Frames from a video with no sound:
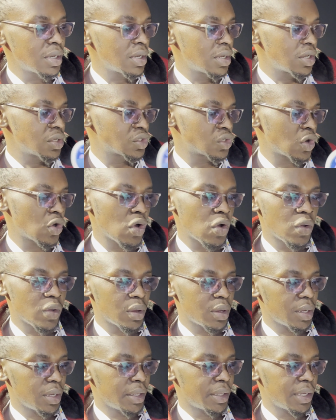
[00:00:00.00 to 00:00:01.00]
So
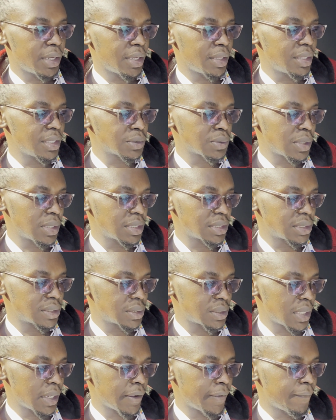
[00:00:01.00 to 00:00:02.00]
this one is
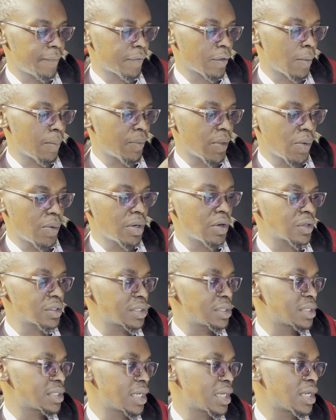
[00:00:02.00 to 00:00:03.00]
from the Windows
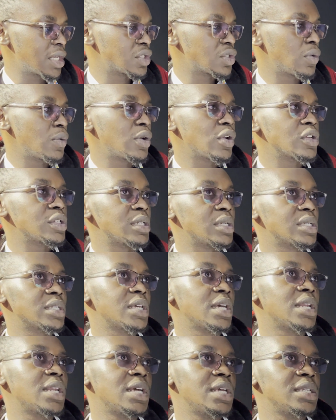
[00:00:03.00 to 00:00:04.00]
Insider. So Windows
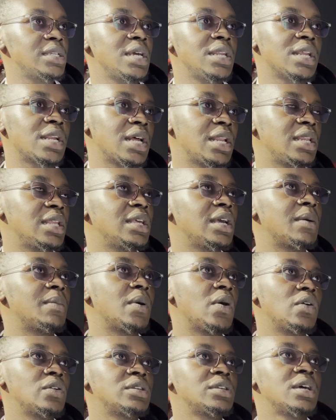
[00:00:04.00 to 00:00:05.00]
Insider is generally
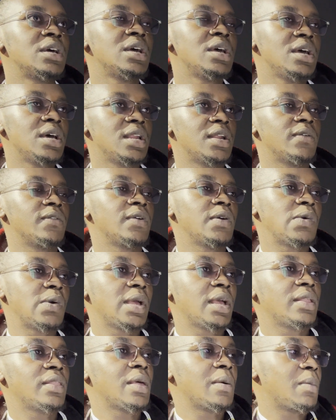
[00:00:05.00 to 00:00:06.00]
about reviewing
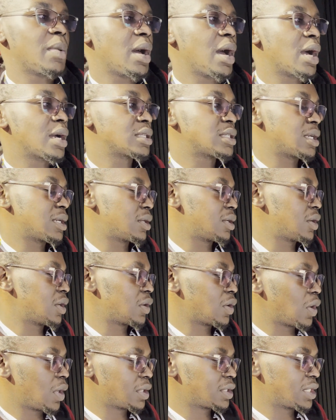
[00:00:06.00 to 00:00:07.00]
the bugs and
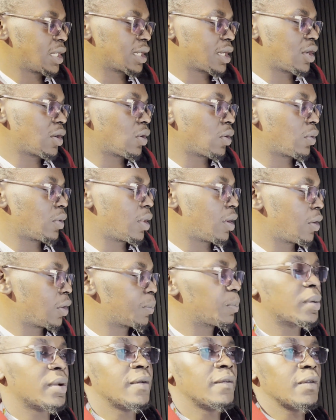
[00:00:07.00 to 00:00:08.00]
checking and
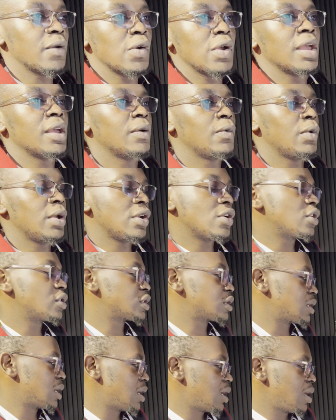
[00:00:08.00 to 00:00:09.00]
previewing Windows
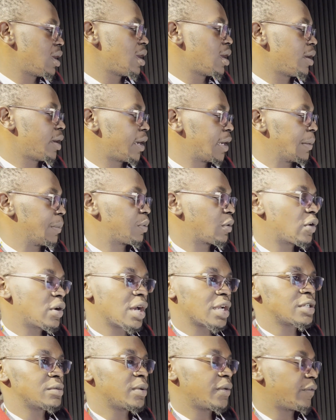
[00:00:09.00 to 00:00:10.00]
products
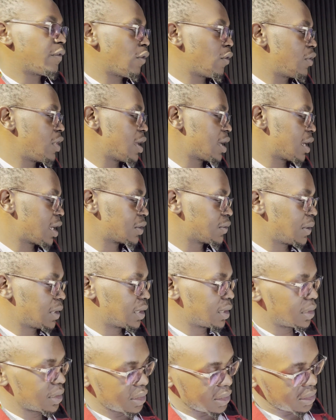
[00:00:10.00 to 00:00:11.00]
before they are actually
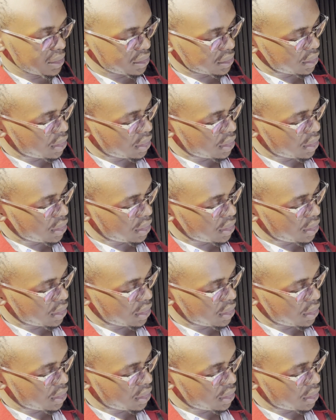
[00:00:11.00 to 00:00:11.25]
released.